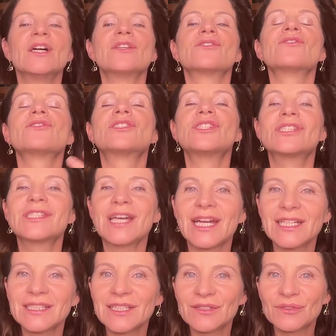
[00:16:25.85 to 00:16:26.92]
So she
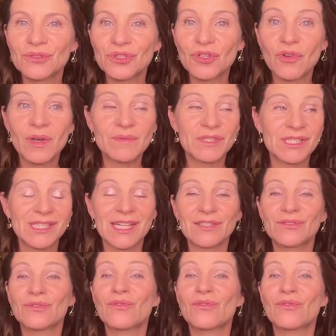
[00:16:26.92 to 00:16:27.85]
started to show up. She started